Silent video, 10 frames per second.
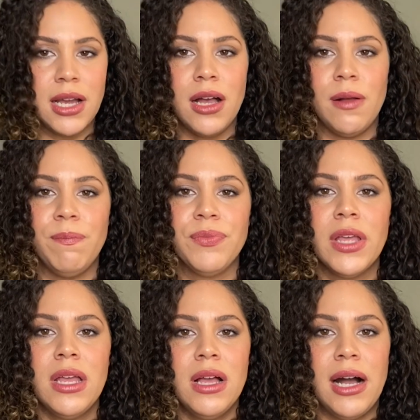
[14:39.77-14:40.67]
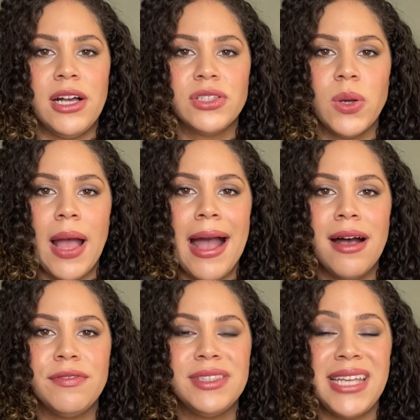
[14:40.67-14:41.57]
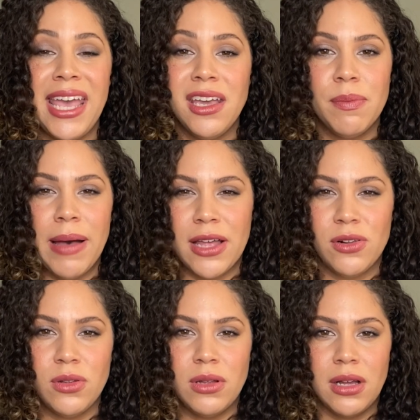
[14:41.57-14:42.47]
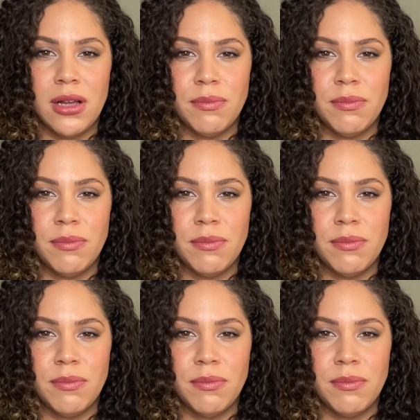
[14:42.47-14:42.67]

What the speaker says: I also have Tank Battle,